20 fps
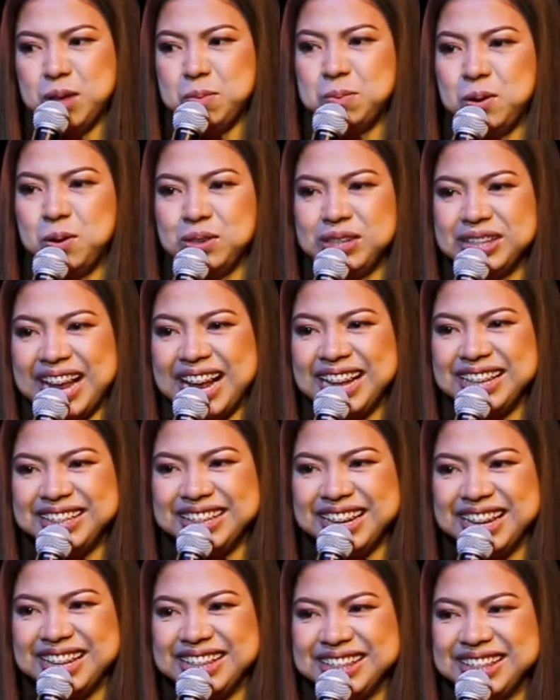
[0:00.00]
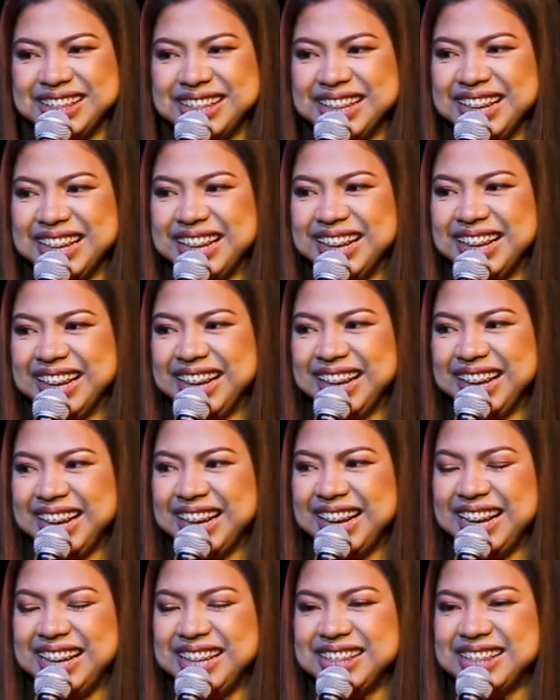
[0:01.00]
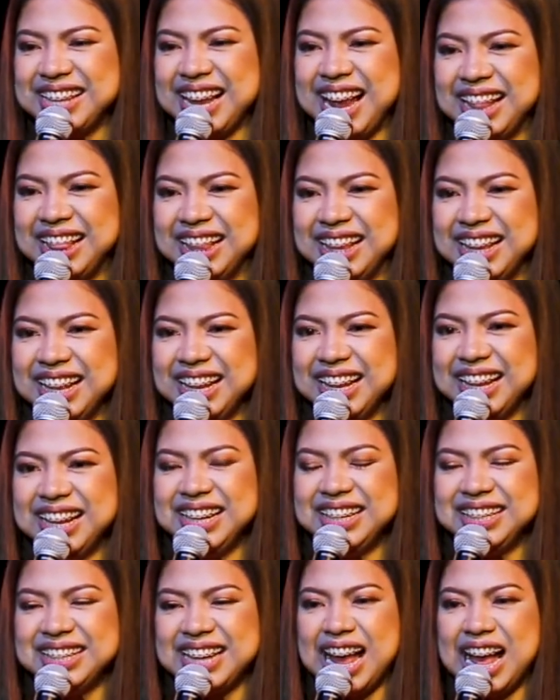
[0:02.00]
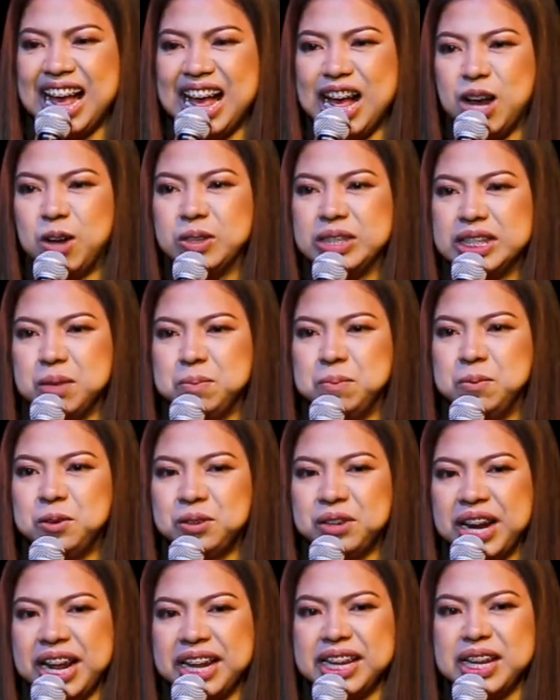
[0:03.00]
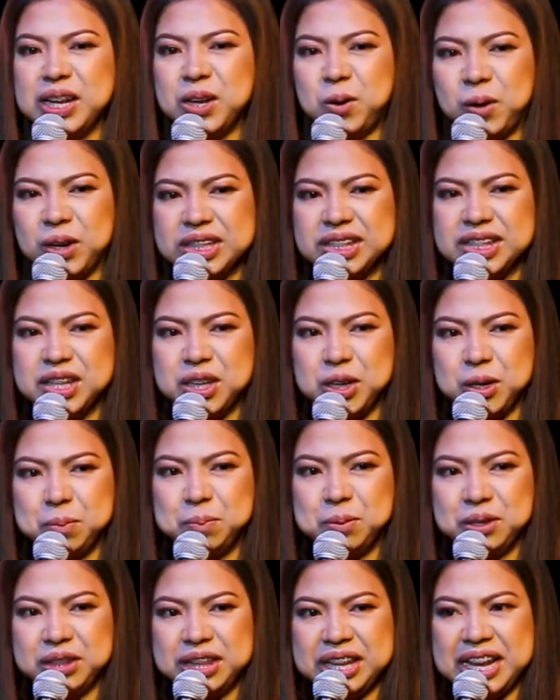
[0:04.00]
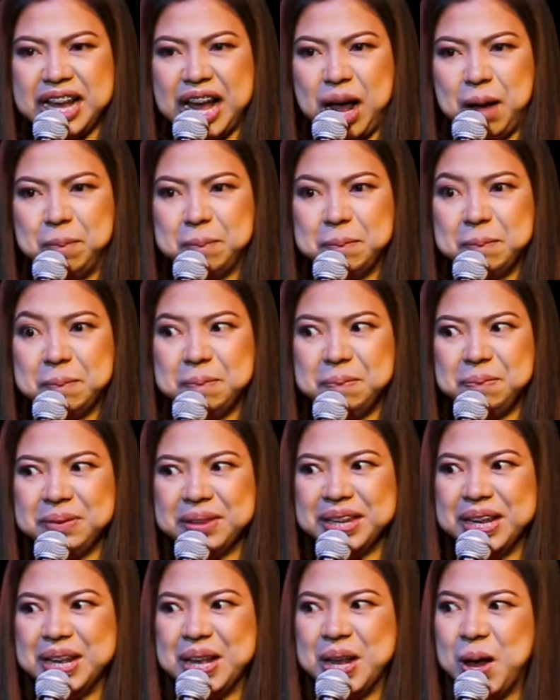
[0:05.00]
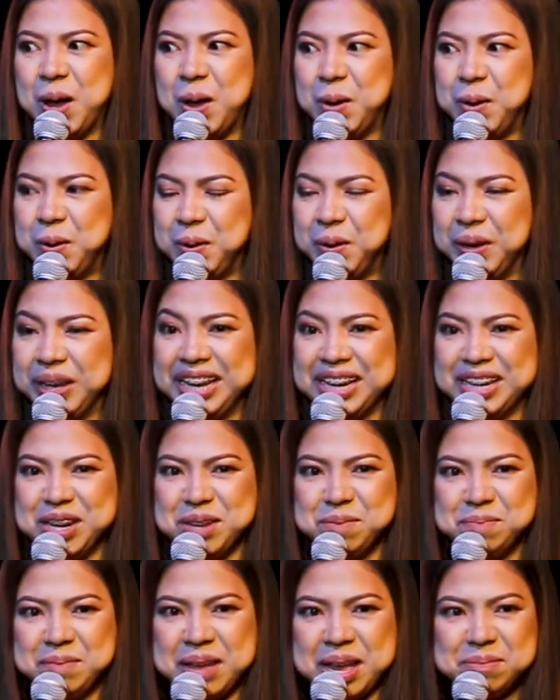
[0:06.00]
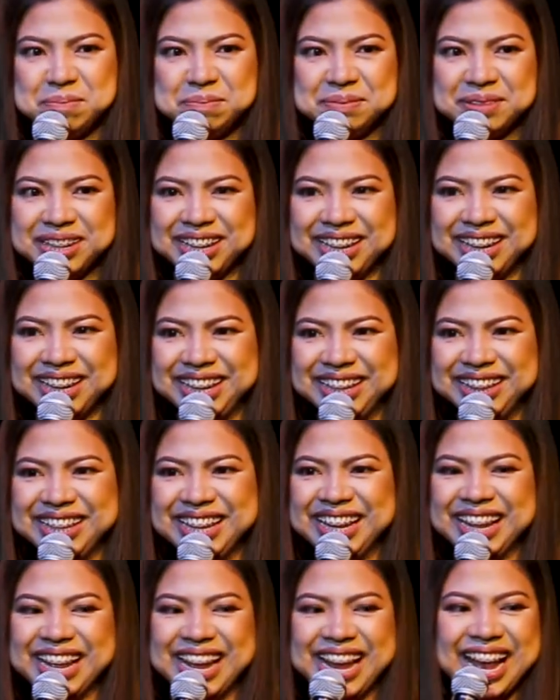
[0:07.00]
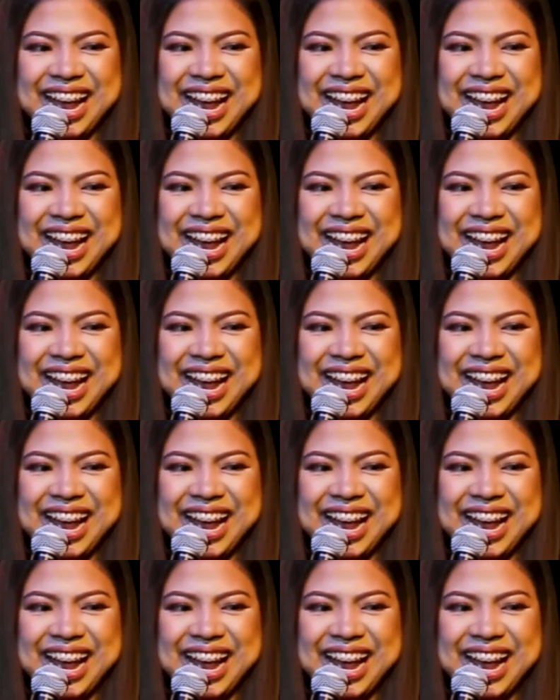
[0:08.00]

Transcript: Bo Sanchez. He said, Sha, how's the book writing course that you're putting up? Oh, he remembered.